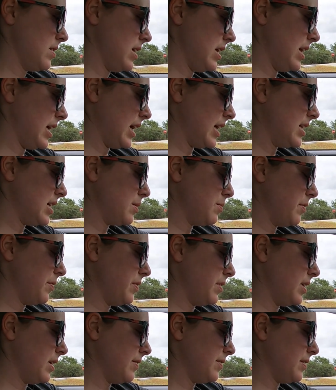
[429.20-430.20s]
and I can take my
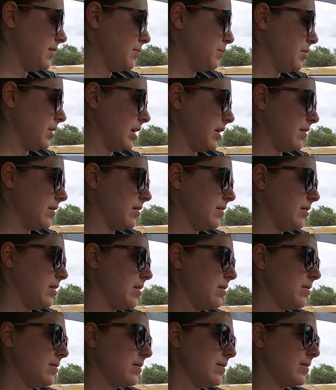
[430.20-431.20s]
foot off the brake.
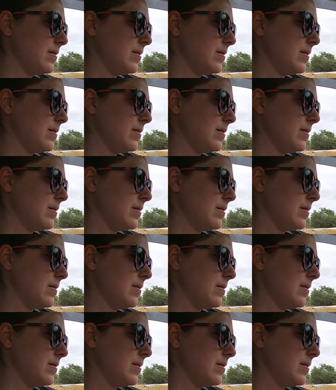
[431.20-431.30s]
No?